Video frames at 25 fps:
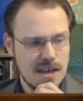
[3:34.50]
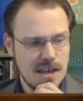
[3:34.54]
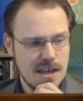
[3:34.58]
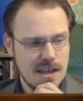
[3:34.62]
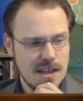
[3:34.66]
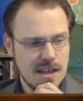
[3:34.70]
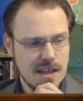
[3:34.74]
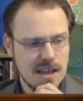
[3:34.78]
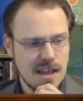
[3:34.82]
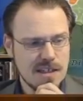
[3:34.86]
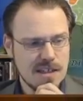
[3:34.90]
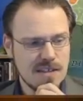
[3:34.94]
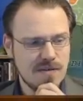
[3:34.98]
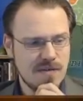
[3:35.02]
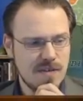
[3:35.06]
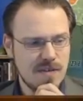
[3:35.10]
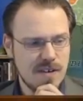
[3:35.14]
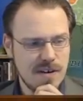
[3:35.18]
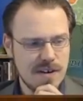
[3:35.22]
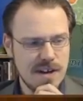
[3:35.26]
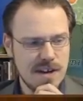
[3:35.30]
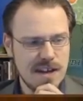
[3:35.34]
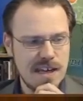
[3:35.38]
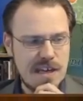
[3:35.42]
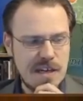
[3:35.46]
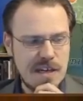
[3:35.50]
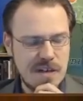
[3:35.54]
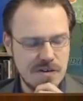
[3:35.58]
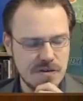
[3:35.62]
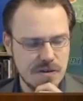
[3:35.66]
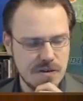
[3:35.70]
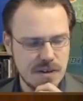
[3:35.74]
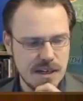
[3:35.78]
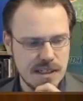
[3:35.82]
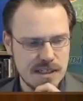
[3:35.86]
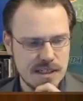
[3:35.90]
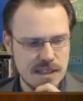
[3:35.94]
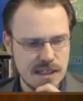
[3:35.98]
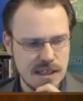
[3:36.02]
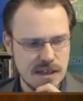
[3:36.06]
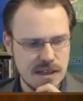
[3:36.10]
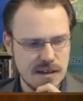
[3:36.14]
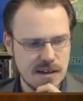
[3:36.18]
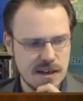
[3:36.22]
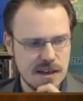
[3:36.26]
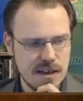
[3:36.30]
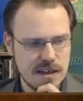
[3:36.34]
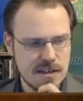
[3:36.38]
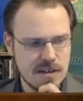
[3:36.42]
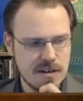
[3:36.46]
That's very interesting.
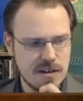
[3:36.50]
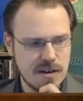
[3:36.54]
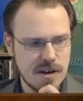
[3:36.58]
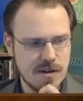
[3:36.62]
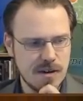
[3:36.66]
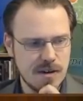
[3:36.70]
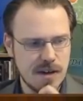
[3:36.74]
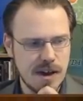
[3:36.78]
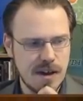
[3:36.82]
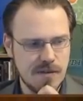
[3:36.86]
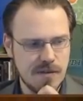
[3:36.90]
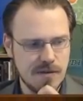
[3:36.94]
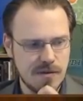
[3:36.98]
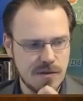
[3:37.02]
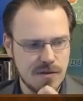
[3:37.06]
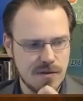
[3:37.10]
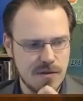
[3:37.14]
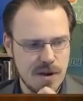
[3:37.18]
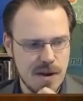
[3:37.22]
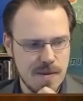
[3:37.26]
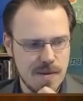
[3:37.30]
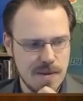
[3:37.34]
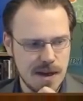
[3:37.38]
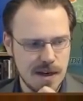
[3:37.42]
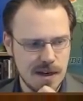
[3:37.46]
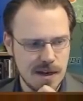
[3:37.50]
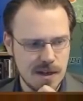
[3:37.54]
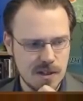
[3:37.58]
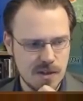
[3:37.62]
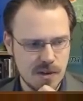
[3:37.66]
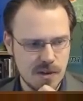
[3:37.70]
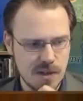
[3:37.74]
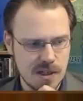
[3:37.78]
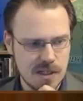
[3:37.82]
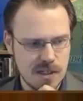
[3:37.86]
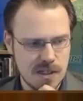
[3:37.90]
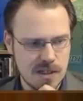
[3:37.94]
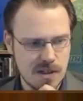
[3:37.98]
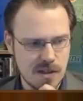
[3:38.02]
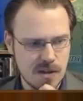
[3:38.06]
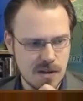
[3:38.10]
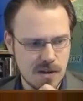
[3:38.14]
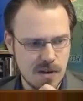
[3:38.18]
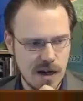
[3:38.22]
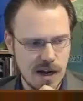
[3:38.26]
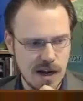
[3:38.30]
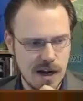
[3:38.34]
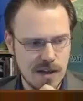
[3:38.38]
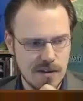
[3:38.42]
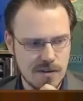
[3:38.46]
Next turn I would have three mana, so I could still do
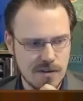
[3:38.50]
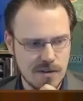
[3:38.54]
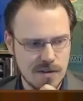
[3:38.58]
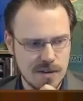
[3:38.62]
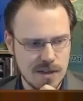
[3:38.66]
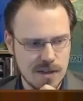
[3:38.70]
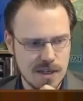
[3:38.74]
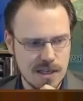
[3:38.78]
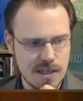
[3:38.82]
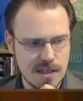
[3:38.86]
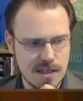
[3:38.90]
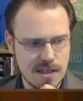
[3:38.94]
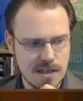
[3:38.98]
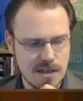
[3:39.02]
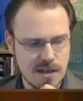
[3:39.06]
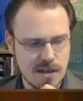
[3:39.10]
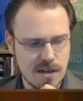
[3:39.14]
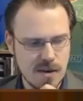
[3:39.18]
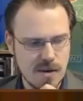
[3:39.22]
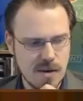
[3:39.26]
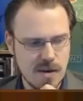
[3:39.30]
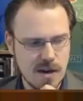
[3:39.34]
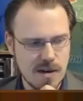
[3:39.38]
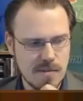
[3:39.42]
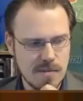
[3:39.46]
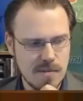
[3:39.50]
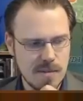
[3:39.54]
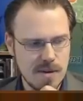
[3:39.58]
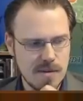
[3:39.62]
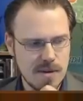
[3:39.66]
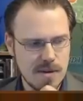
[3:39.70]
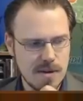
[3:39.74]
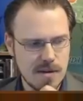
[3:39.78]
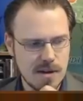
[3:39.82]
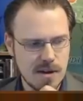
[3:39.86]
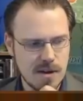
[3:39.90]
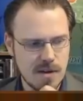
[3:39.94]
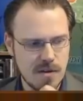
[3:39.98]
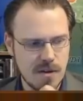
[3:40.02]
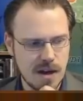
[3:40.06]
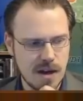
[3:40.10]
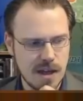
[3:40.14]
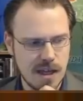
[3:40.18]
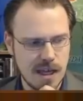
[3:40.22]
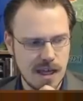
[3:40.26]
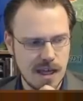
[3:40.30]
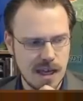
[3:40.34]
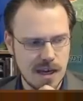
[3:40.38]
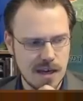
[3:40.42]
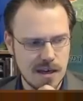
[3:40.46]
either of these. You know what? Maybe I'm going to try
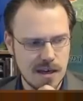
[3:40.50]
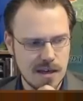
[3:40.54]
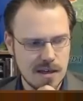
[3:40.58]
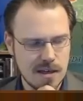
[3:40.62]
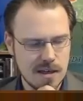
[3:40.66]
that.